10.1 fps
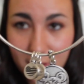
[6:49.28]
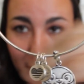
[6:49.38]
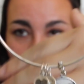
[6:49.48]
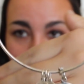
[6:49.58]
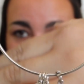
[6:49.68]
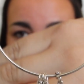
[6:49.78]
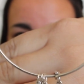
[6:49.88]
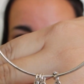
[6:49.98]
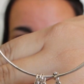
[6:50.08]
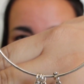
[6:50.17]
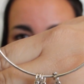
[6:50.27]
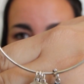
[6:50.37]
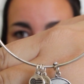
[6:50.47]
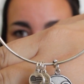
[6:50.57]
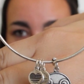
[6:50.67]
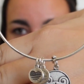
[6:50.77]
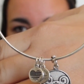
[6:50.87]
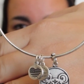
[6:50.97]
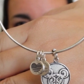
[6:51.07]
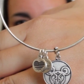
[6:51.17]
That is just Mickey with a
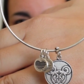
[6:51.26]
really pretty